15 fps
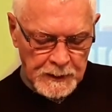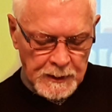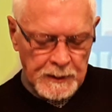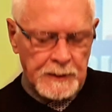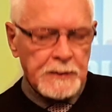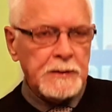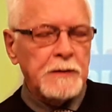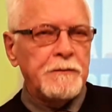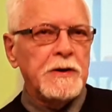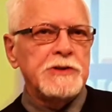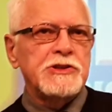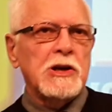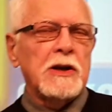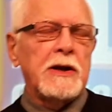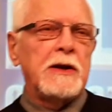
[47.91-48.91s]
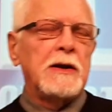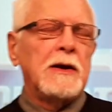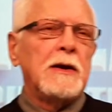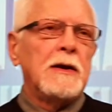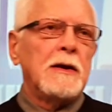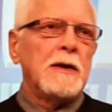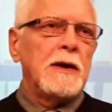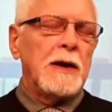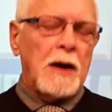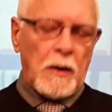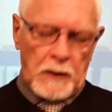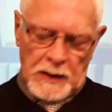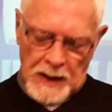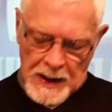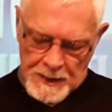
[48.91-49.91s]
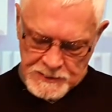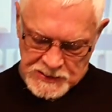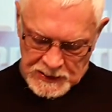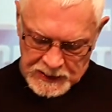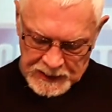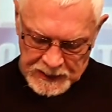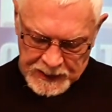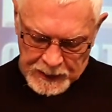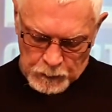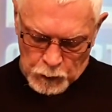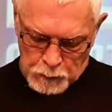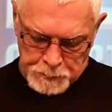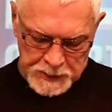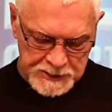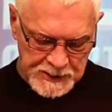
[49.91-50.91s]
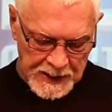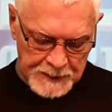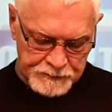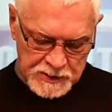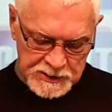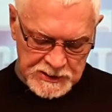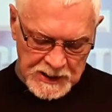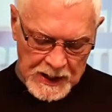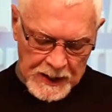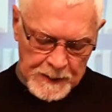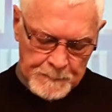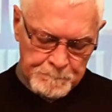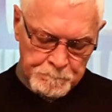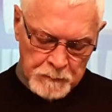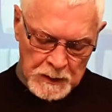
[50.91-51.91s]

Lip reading: And individually in our lives, I think it would be safe to say